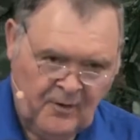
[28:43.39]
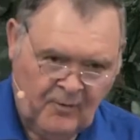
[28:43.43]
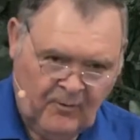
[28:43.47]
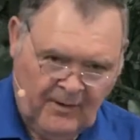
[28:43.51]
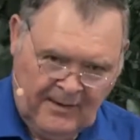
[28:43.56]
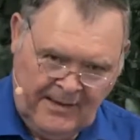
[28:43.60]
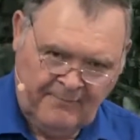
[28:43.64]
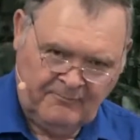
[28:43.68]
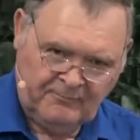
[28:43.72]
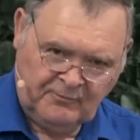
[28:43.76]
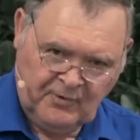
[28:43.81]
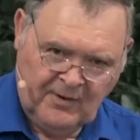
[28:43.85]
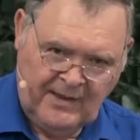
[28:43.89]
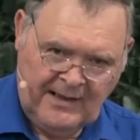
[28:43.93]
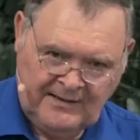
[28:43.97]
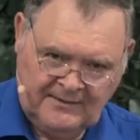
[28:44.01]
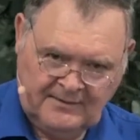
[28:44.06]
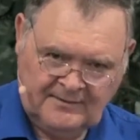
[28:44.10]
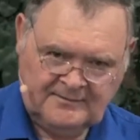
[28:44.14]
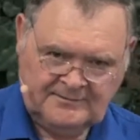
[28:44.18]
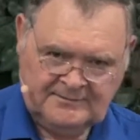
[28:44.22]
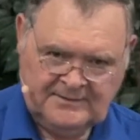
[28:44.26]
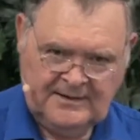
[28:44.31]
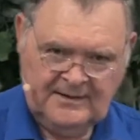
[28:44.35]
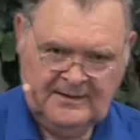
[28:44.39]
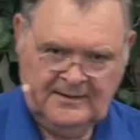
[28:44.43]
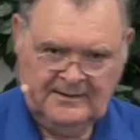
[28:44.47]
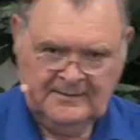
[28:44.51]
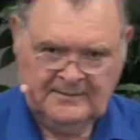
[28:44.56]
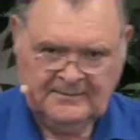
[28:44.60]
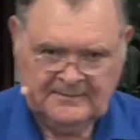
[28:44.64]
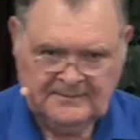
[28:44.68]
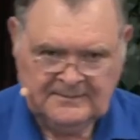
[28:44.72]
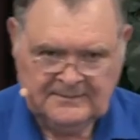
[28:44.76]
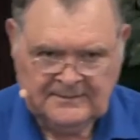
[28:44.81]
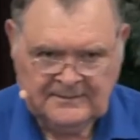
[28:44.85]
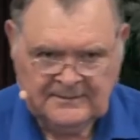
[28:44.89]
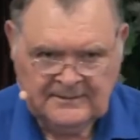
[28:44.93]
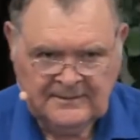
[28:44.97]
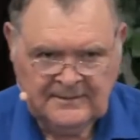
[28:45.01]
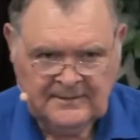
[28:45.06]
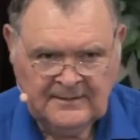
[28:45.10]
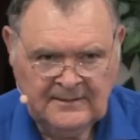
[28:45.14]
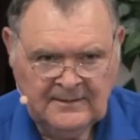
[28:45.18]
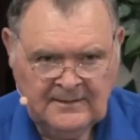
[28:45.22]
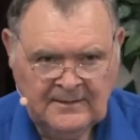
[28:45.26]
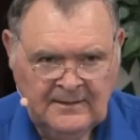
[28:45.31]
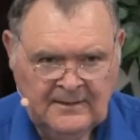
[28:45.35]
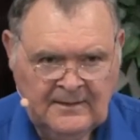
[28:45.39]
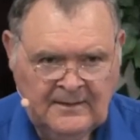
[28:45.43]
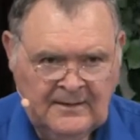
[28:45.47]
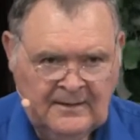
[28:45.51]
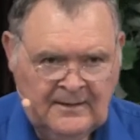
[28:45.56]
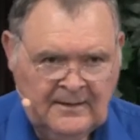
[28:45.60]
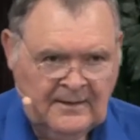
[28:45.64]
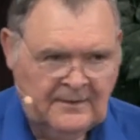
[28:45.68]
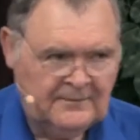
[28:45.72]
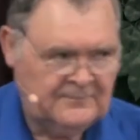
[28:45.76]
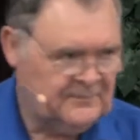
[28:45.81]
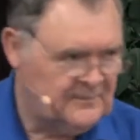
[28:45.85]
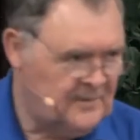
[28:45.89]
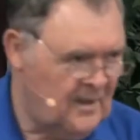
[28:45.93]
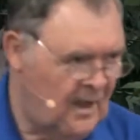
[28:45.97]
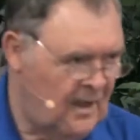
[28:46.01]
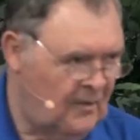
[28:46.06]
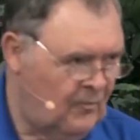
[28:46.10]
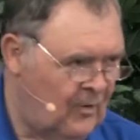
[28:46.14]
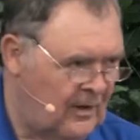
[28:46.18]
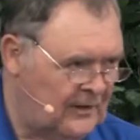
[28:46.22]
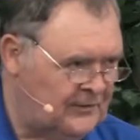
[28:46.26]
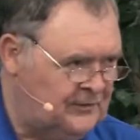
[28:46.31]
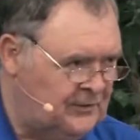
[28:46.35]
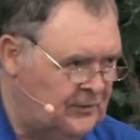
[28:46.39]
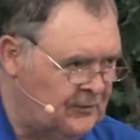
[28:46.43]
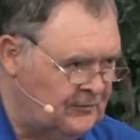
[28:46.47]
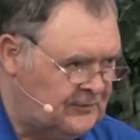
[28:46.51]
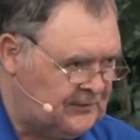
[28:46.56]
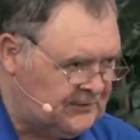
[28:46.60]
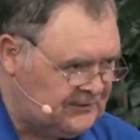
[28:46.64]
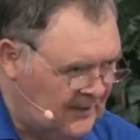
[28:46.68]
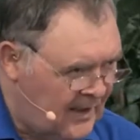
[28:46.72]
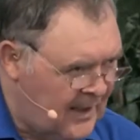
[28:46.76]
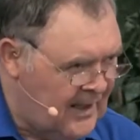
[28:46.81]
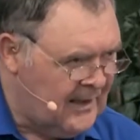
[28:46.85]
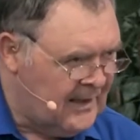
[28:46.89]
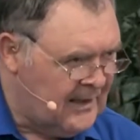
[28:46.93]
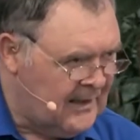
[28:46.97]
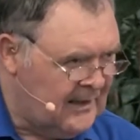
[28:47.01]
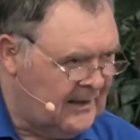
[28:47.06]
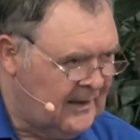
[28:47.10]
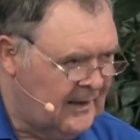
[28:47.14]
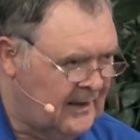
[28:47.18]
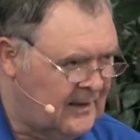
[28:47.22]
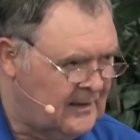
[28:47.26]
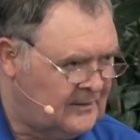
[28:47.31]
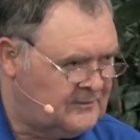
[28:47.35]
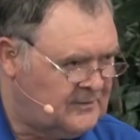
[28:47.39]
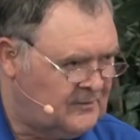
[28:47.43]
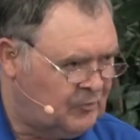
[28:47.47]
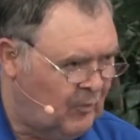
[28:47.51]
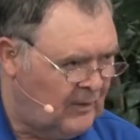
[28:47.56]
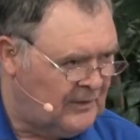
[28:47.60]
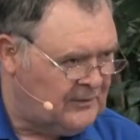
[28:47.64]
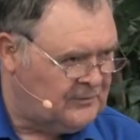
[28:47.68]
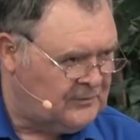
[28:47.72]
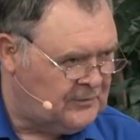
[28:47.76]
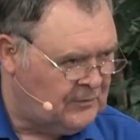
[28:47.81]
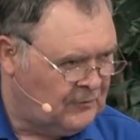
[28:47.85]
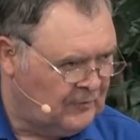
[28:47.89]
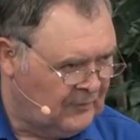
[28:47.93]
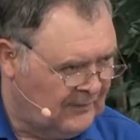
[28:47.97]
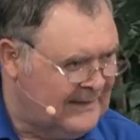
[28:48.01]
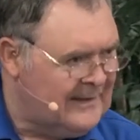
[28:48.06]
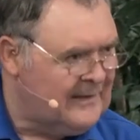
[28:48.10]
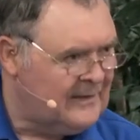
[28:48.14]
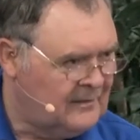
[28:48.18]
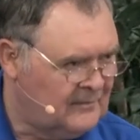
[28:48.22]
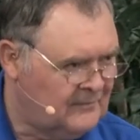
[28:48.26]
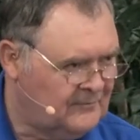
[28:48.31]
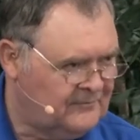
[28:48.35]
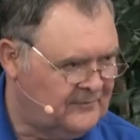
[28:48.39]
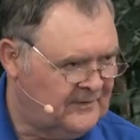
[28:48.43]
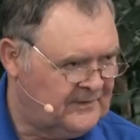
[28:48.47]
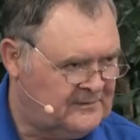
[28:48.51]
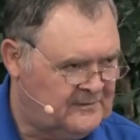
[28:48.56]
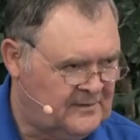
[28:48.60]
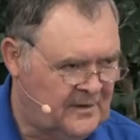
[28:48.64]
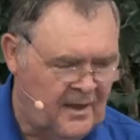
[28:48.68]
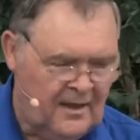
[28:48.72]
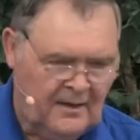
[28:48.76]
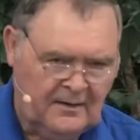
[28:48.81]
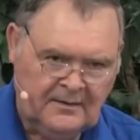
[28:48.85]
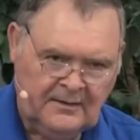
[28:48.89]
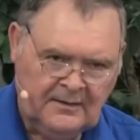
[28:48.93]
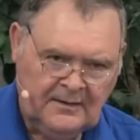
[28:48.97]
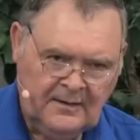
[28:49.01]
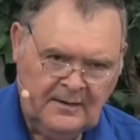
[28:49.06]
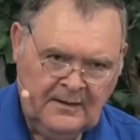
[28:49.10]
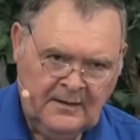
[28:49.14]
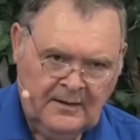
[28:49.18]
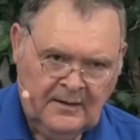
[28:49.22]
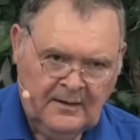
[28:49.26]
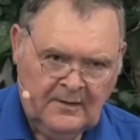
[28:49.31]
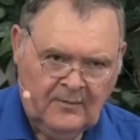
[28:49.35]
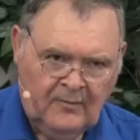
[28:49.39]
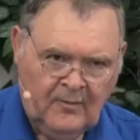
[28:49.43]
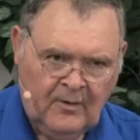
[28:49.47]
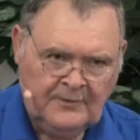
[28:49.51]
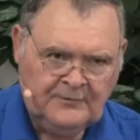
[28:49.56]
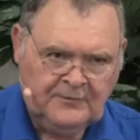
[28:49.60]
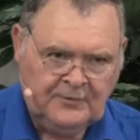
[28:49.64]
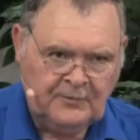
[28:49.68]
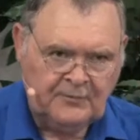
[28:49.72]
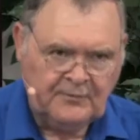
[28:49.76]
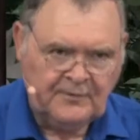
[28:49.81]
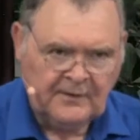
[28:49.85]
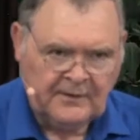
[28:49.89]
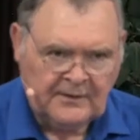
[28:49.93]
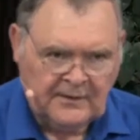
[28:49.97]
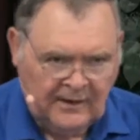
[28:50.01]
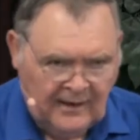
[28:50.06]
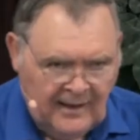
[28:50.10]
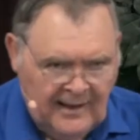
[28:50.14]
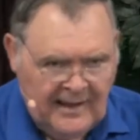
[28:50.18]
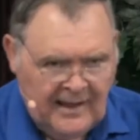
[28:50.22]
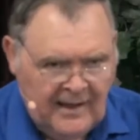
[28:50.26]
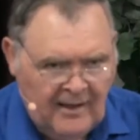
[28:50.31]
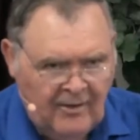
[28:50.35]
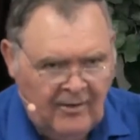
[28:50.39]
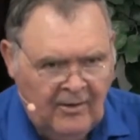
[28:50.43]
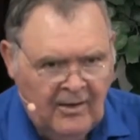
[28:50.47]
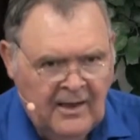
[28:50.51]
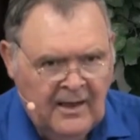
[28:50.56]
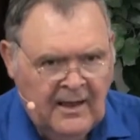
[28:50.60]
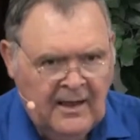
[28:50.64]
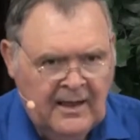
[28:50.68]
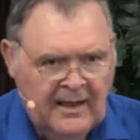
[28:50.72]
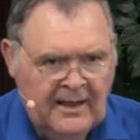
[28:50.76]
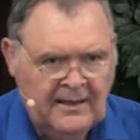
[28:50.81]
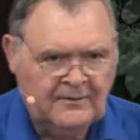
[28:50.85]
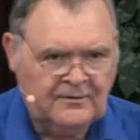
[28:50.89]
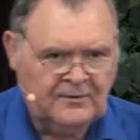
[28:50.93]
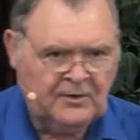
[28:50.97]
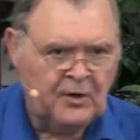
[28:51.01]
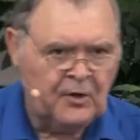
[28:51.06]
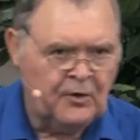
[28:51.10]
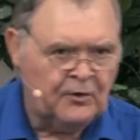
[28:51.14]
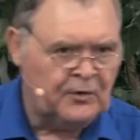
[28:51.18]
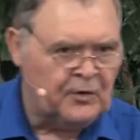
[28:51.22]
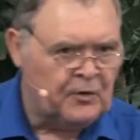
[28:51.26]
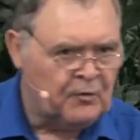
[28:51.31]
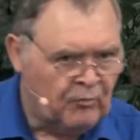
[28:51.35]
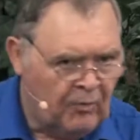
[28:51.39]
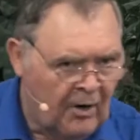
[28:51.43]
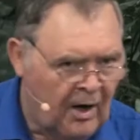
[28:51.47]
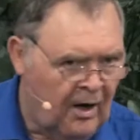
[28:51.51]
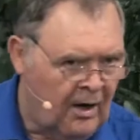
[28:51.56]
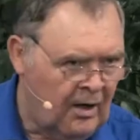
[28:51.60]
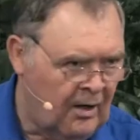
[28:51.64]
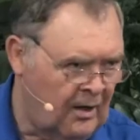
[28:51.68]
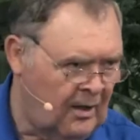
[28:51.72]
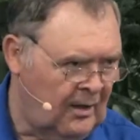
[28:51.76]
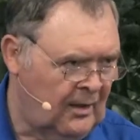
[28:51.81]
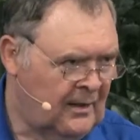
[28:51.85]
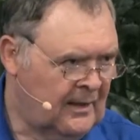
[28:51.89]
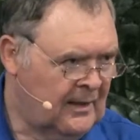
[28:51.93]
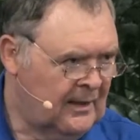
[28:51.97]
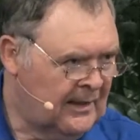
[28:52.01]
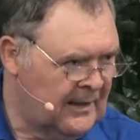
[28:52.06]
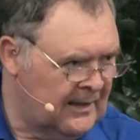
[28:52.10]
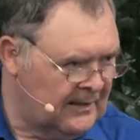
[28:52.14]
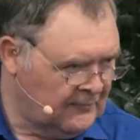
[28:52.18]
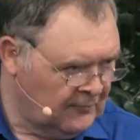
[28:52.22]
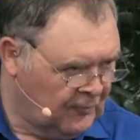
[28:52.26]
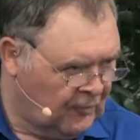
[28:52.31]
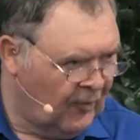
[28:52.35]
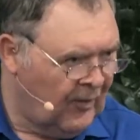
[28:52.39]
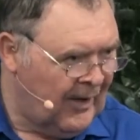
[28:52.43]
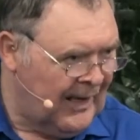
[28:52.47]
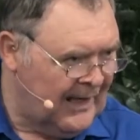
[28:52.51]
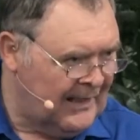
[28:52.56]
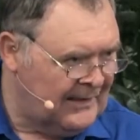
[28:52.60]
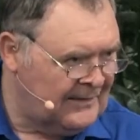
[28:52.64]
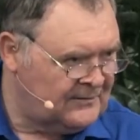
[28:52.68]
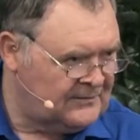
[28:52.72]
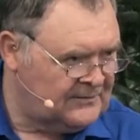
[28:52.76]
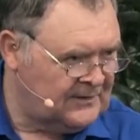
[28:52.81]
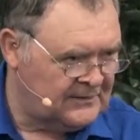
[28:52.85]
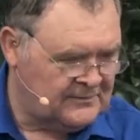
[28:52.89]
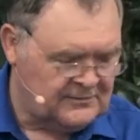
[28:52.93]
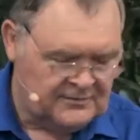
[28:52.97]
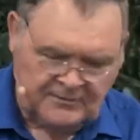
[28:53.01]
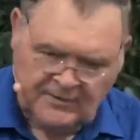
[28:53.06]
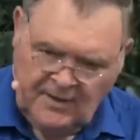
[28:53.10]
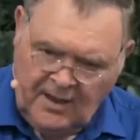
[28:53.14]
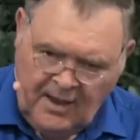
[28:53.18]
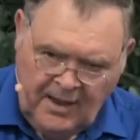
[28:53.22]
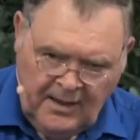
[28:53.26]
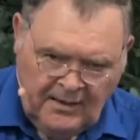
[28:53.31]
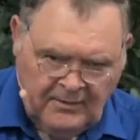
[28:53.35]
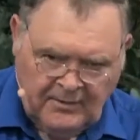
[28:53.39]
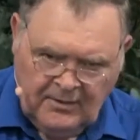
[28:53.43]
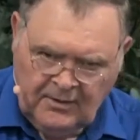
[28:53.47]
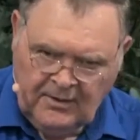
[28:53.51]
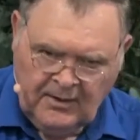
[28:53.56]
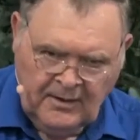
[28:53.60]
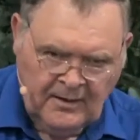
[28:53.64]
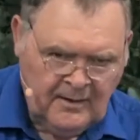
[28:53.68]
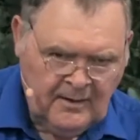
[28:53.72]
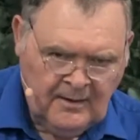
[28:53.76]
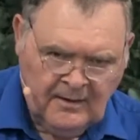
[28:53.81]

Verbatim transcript: what I'm trying to say. It's not what you say, it's what you live. It's not what you declare, it's who you are in Christ. It's not